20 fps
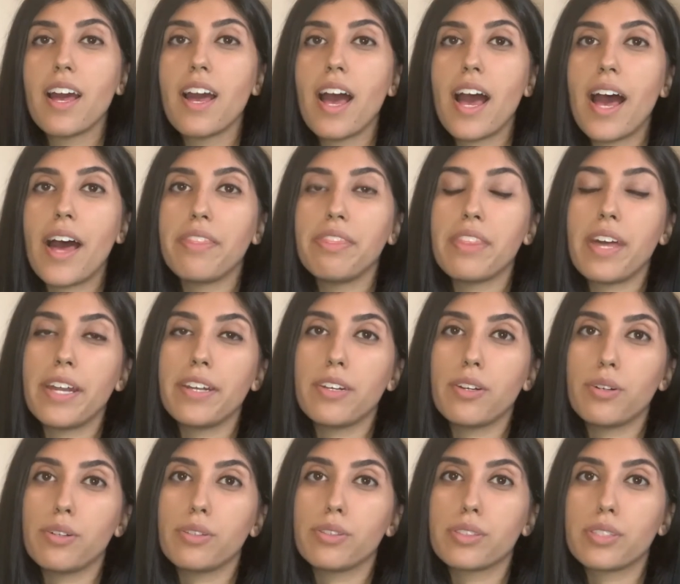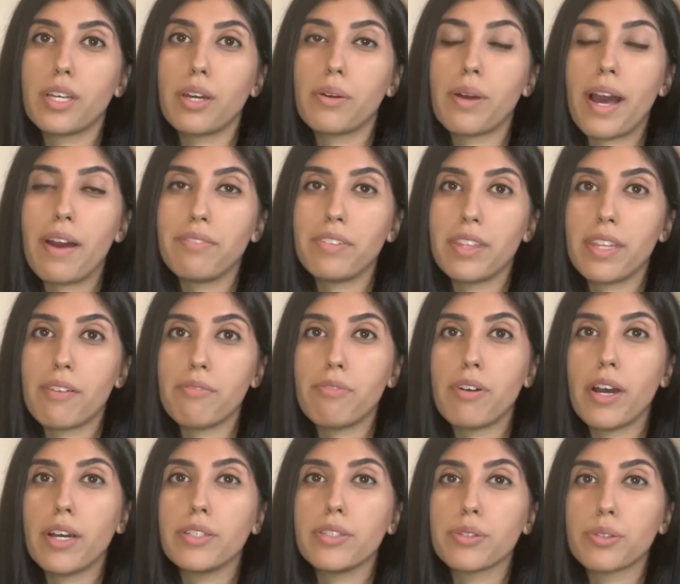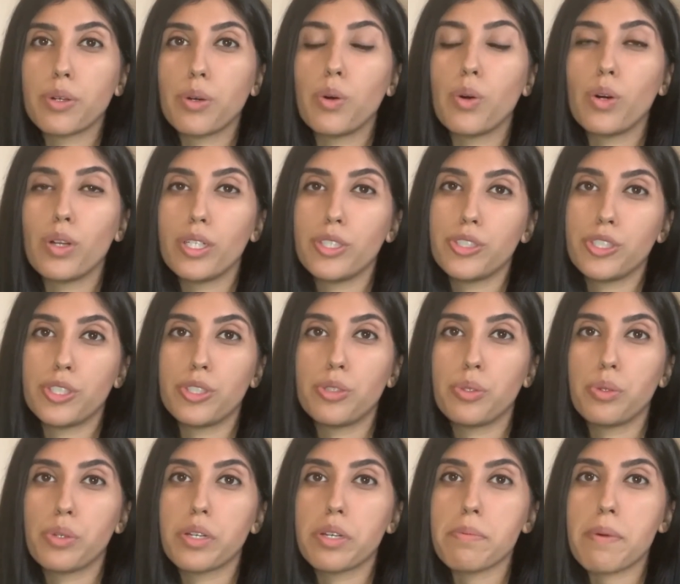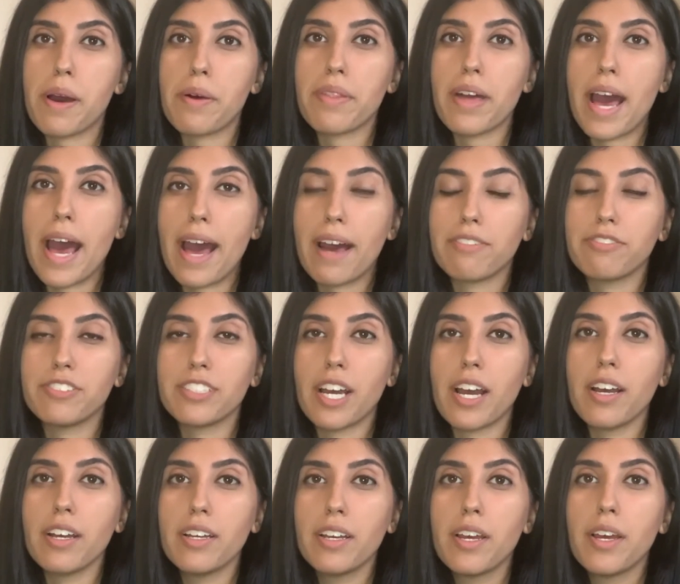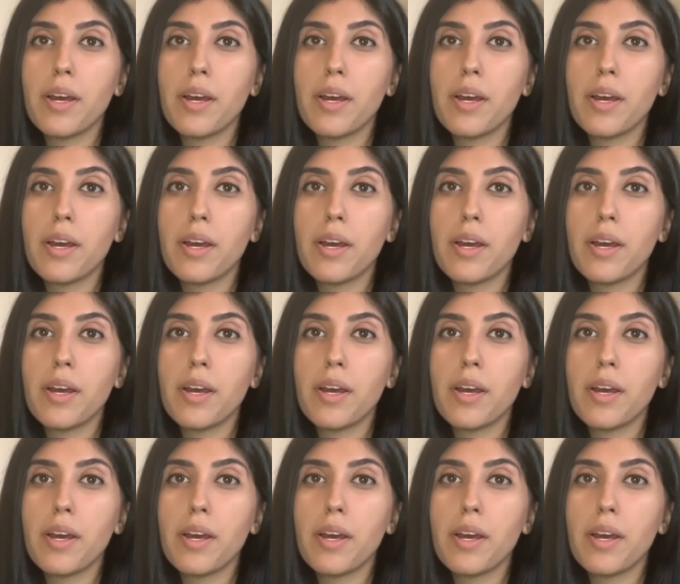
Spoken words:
and then also having that final call and just talking about that after.